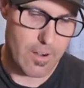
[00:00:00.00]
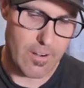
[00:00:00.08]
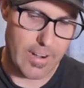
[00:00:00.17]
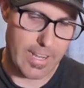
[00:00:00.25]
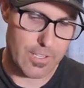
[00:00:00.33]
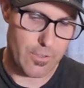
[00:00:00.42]
All
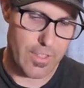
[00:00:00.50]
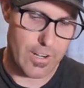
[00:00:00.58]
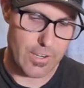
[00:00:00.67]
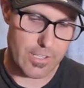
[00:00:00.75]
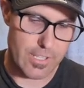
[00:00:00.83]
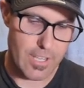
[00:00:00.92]
right, so
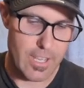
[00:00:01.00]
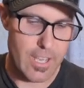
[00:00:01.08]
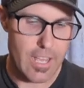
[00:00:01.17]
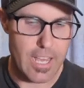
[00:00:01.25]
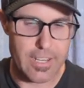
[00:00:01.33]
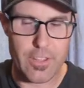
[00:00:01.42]
there's
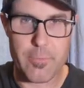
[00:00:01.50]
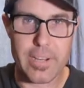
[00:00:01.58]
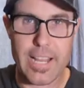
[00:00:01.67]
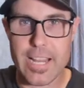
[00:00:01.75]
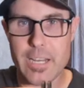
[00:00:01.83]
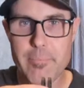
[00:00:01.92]
another
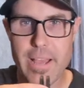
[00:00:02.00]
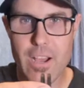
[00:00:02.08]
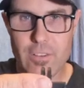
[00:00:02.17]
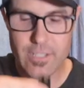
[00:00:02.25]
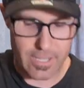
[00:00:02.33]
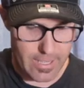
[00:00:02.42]
magnetic
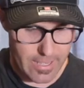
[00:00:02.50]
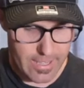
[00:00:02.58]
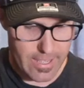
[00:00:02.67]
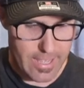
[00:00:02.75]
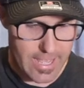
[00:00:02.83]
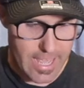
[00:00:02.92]
mount,
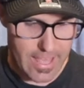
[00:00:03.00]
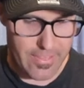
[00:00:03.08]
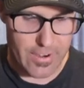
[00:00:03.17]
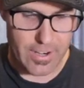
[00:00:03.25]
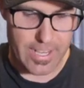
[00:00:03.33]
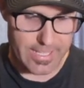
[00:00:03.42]

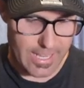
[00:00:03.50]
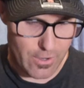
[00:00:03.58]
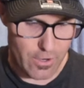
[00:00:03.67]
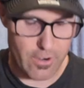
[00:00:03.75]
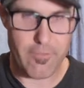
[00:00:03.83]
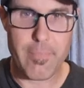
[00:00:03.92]
and there is a
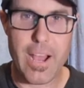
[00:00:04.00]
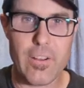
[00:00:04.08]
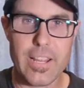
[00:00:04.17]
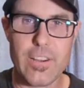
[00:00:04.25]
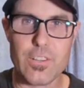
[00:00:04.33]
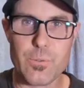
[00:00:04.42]
curved
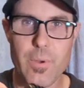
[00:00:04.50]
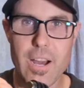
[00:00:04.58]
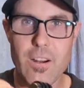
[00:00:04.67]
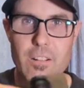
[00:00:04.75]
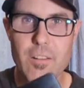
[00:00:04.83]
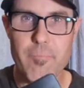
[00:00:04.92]
mount here as
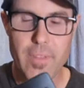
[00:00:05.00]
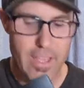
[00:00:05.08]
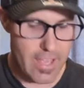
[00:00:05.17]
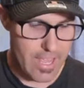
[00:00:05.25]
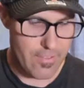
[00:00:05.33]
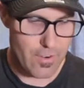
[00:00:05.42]
well.
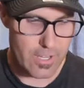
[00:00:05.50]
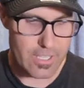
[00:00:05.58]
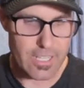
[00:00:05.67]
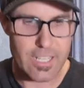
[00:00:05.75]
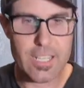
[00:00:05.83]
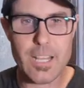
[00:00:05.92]
And
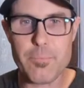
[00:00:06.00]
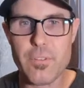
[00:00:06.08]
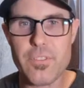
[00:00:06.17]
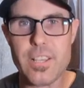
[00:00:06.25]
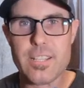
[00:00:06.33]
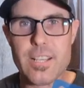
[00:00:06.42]
there's a couple
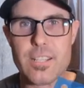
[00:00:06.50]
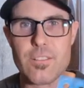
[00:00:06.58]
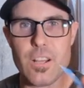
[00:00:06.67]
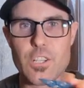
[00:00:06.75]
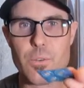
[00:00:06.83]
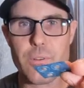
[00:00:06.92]
of these things,
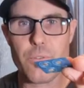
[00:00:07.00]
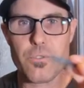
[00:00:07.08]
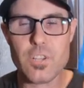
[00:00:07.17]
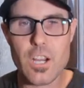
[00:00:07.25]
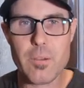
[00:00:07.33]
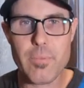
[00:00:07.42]
not sure what
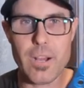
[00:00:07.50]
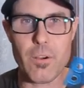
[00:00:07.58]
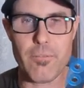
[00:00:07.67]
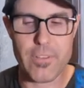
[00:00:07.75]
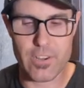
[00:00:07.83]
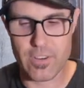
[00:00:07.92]
those are, but
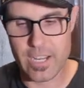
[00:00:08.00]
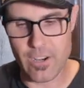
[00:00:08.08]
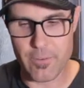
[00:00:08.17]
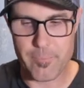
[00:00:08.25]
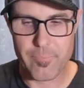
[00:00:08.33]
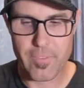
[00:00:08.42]
I'll figure it
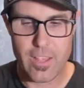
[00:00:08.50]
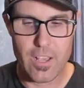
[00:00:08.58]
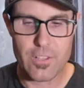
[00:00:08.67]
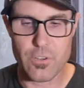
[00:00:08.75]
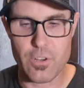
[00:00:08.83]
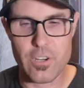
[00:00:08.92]
out.
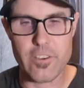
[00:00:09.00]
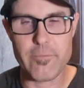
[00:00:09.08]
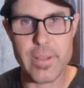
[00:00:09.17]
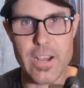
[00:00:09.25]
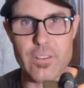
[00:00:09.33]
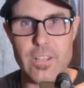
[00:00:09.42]
So
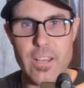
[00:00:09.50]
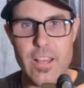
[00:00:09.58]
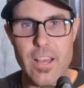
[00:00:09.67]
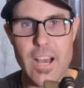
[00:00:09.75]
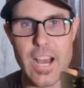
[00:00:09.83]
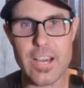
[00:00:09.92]
curve mount,
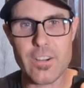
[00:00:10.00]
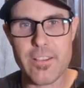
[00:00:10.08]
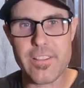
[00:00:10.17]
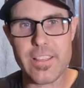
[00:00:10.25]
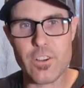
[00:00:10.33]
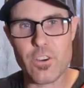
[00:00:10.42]
I don't
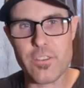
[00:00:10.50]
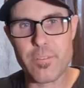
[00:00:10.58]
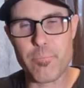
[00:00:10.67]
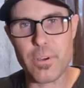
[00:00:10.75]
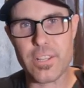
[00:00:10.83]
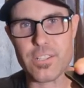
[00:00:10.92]
have anything
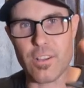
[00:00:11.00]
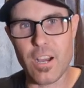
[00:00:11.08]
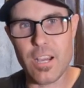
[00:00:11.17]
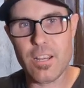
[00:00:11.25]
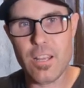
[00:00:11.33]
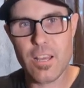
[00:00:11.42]
curved to put this
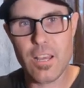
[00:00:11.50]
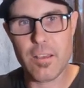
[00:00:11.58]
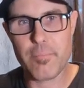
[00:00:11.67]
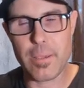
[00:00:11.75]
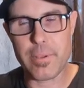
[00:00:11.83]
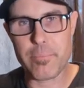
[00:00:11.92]
on.
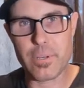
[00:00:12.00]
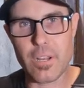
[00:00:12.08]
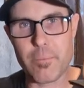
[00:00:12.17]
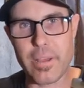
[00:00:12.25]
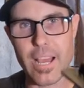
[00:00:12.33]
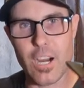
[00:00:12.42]
Maybe I can put it
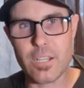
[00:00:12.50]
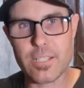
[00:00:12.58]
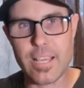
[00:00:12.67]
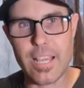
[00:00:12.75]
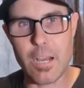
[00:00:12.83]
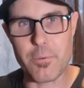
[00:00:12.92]
on my
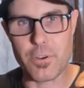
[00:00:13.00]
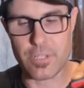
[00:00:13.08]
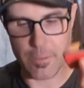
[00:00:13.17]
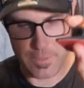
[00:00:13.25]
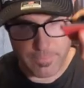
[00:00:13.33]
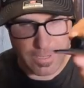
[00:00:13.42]
ski helmet or
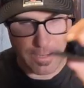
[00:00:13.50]
something,